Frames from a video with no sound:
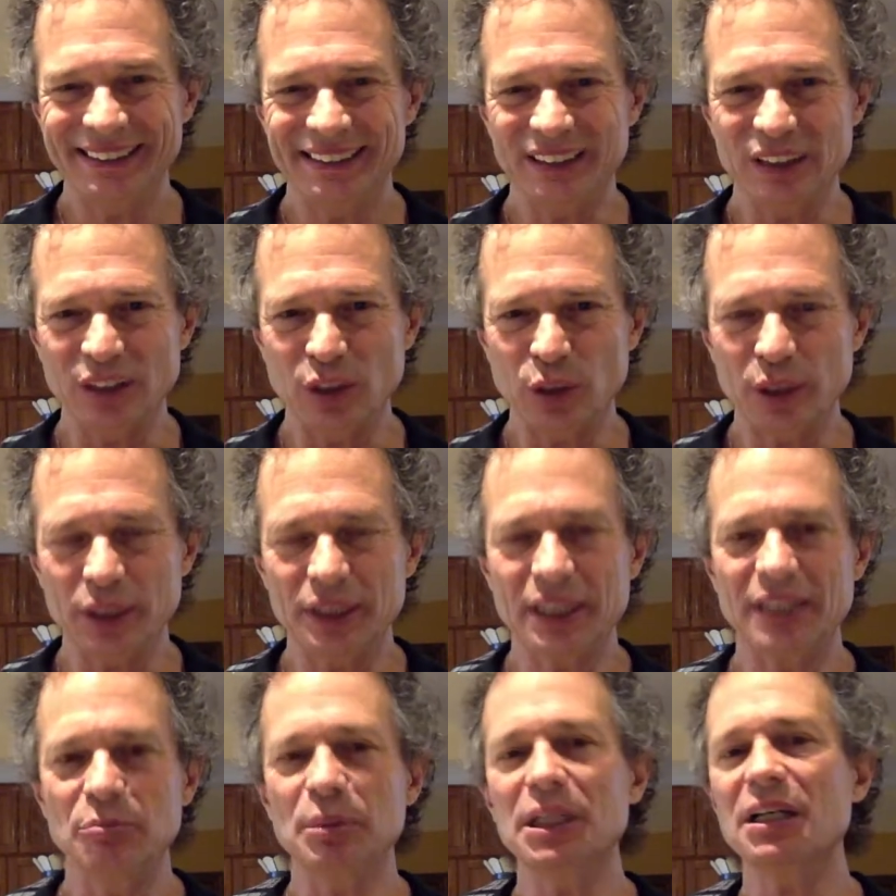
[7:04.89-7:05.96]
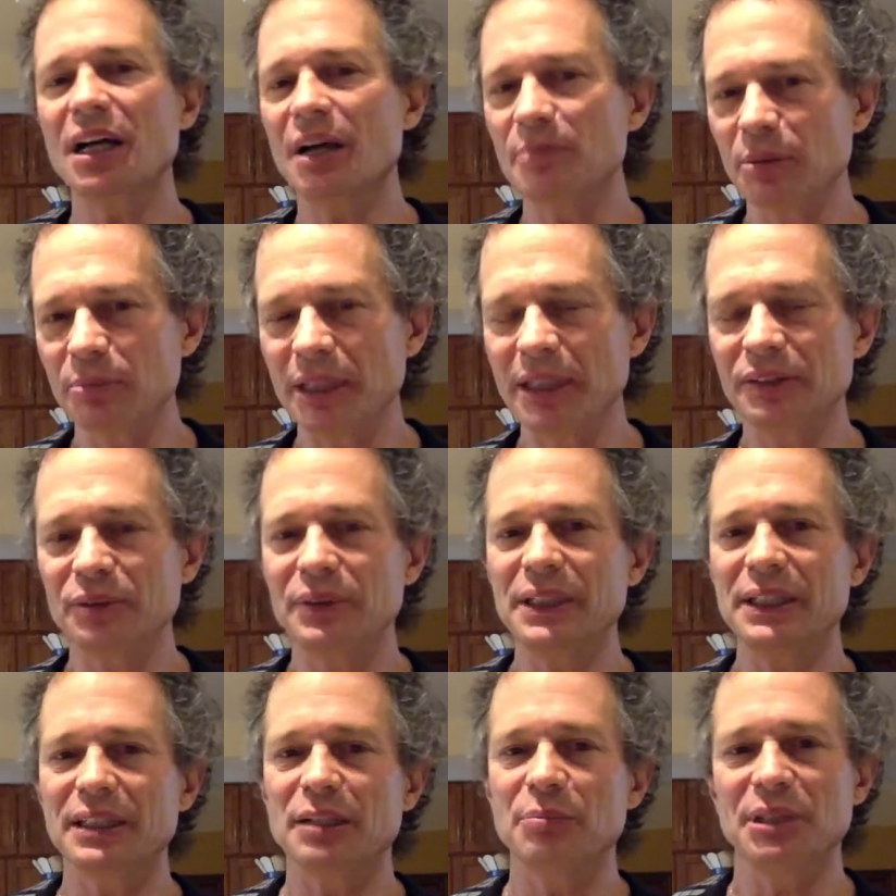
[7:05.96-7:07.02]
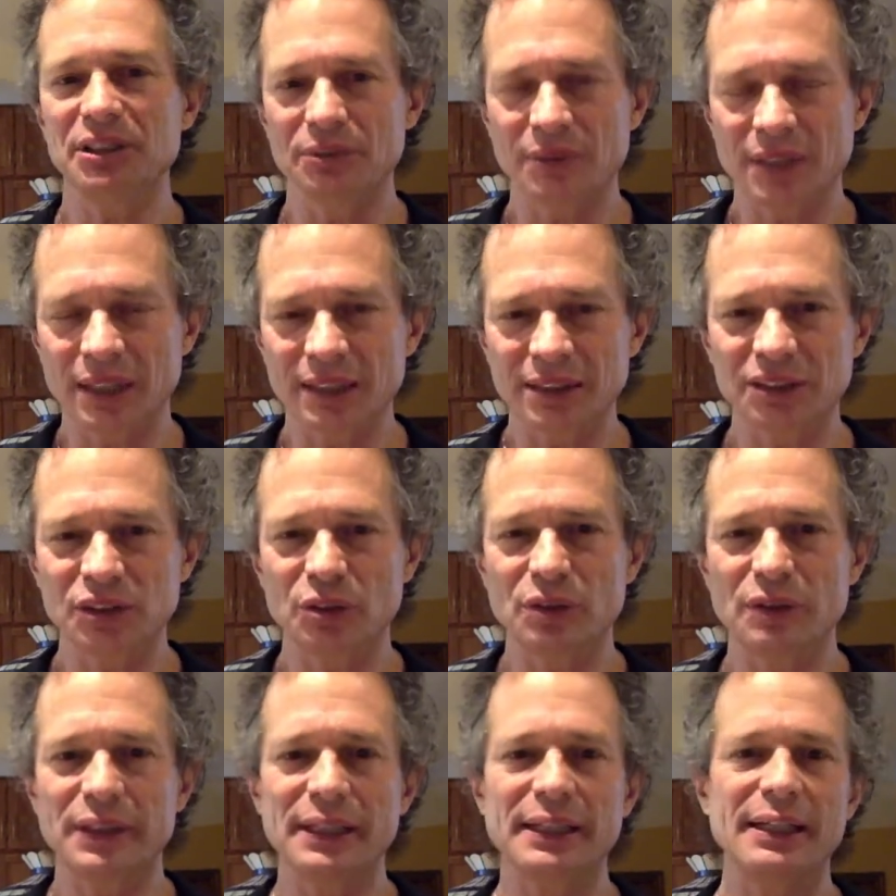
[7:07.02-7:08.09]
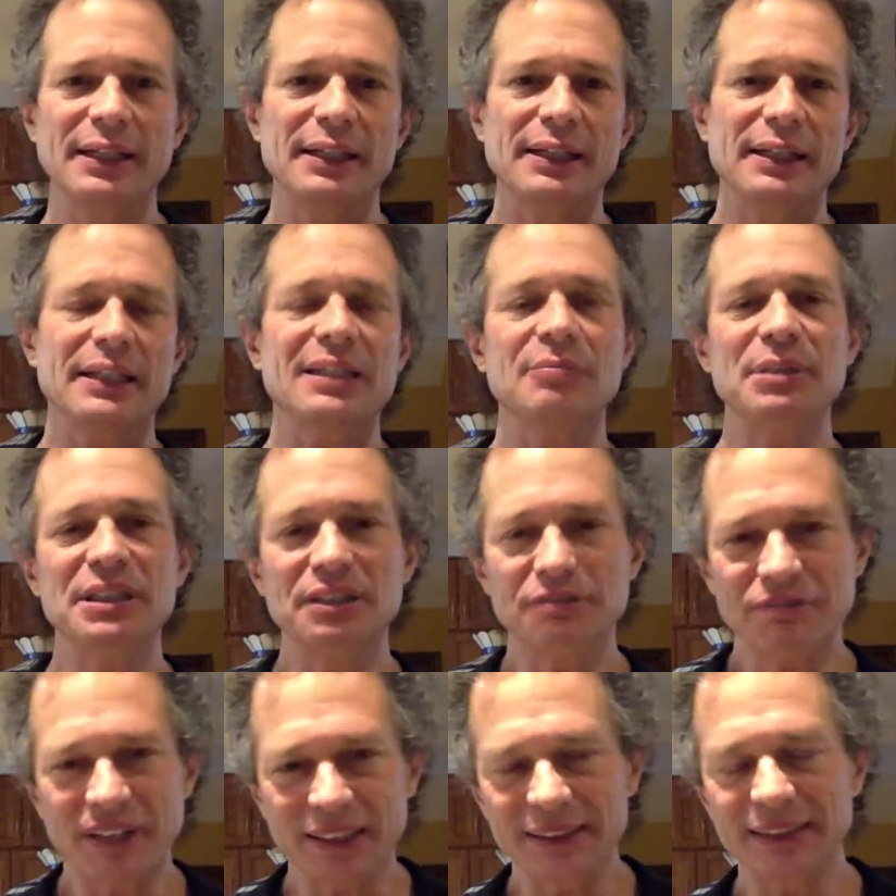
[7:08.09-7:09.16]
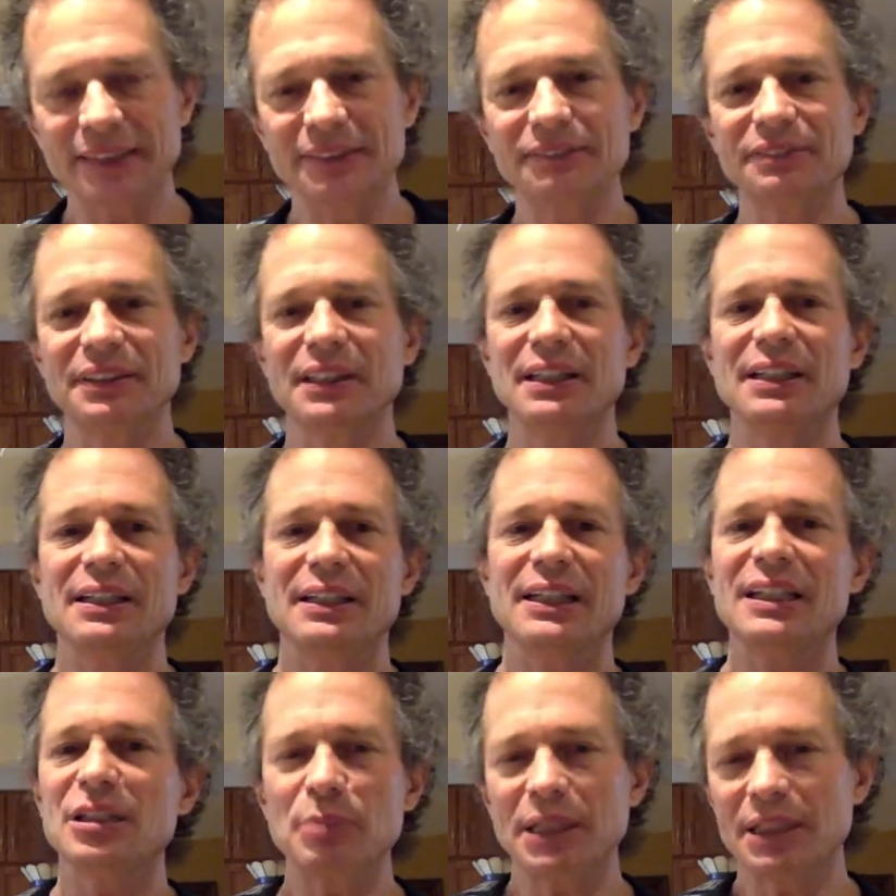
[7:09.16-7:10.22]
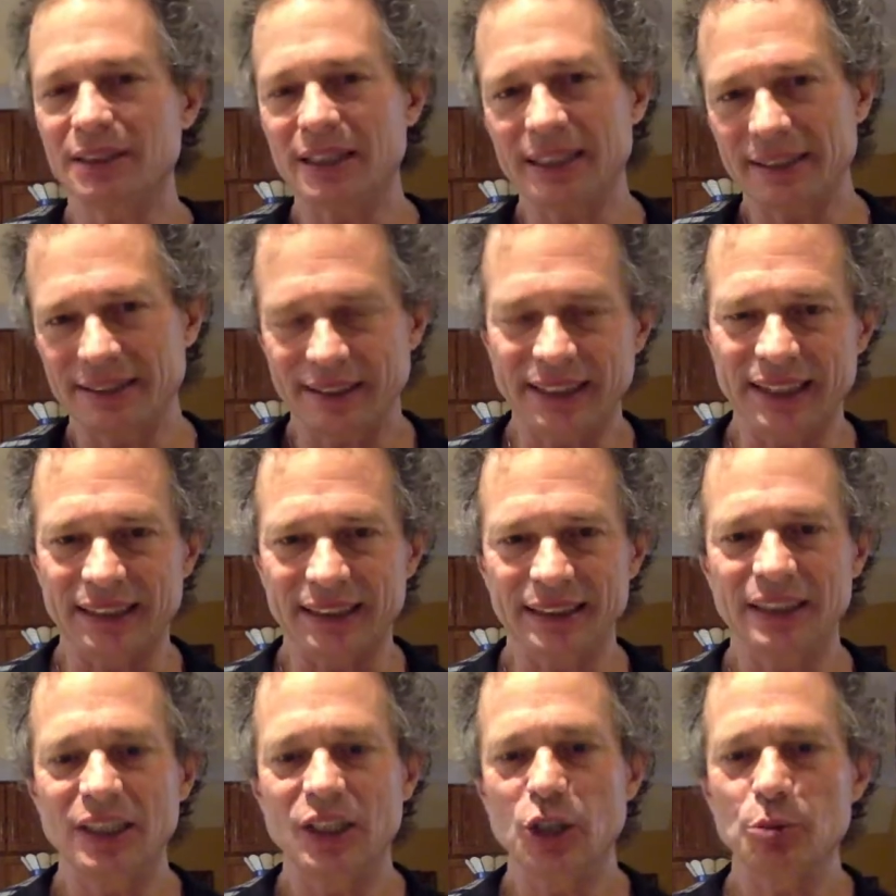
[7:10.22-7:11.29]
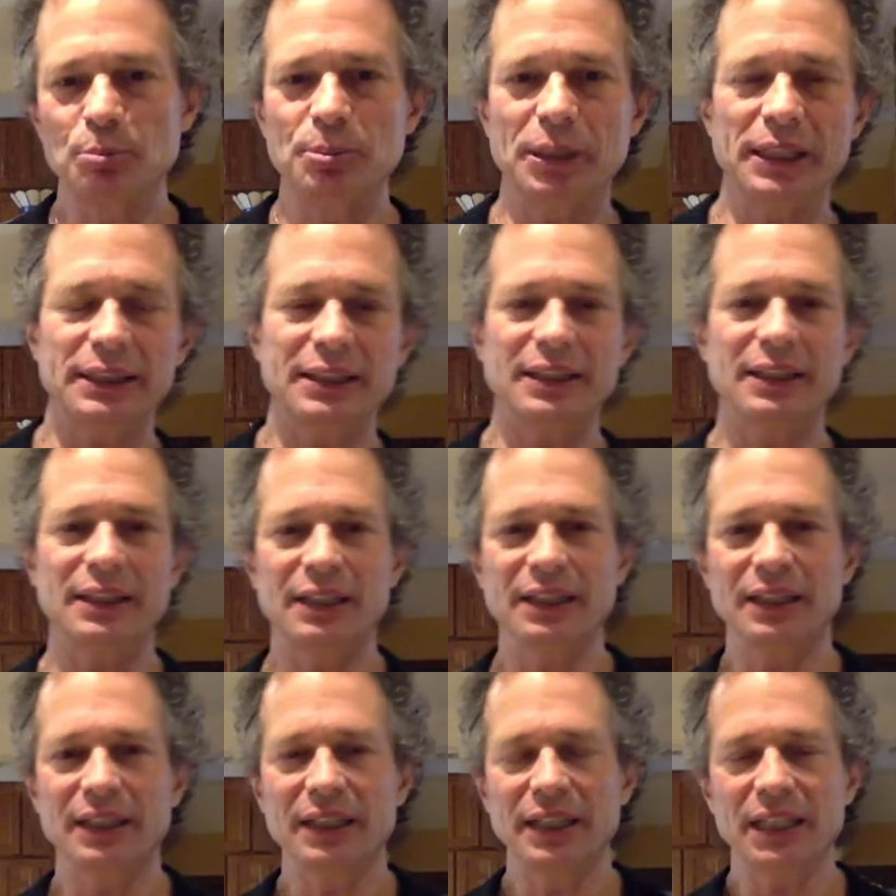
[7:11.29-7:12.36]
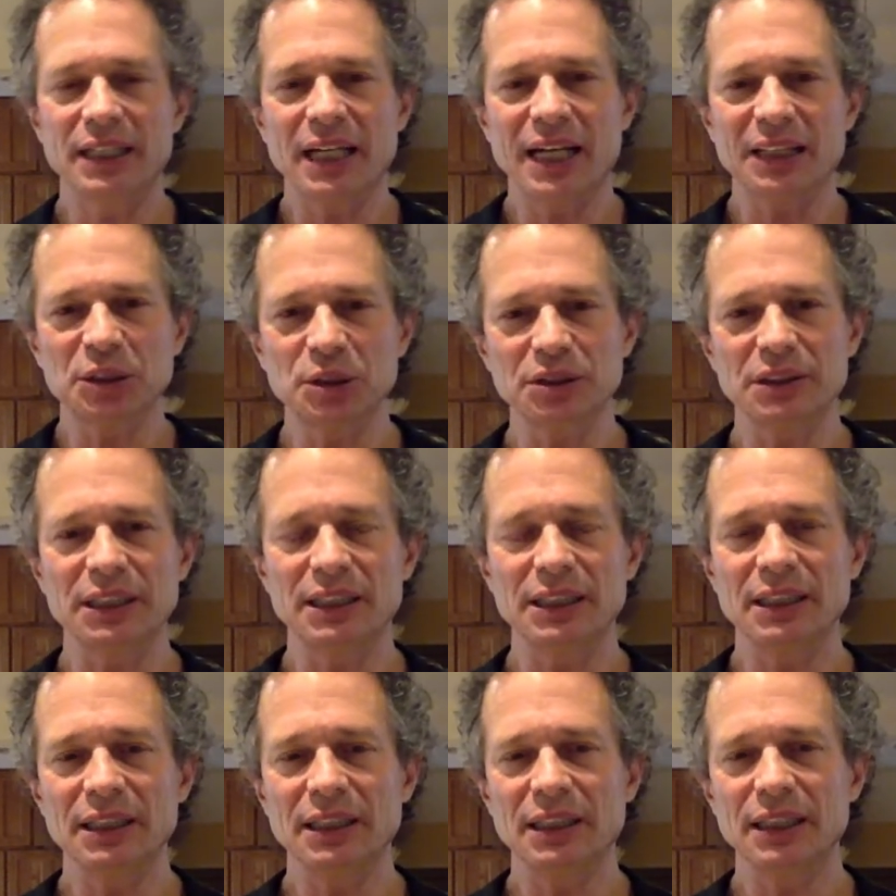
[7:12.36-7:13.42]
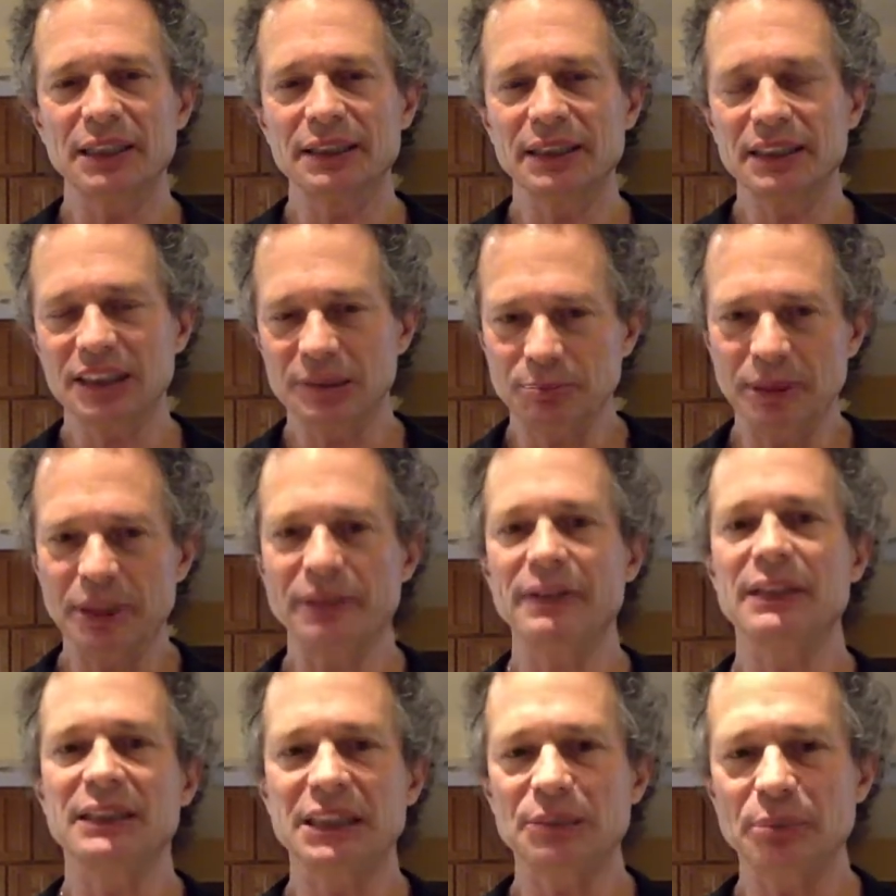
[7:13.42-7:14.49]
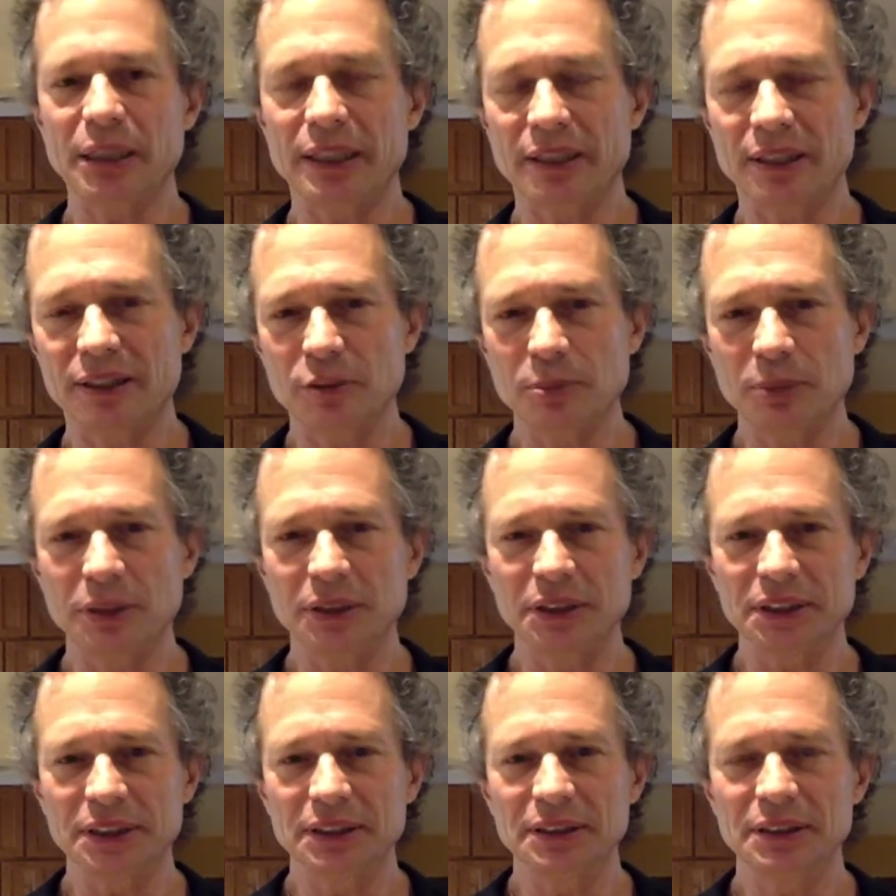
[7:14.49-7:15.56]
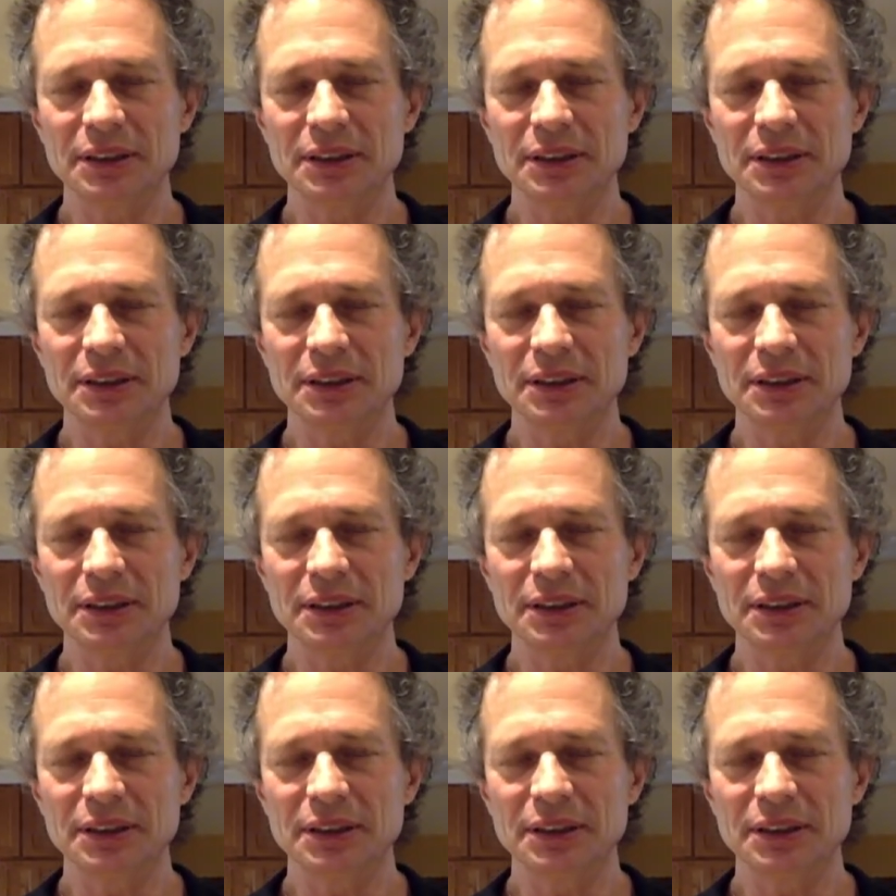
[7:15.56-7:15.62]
You know, it can be complimentary, it can be derogatory, it can be defensive, it can be a lot of things, but it actually is experienced by the other person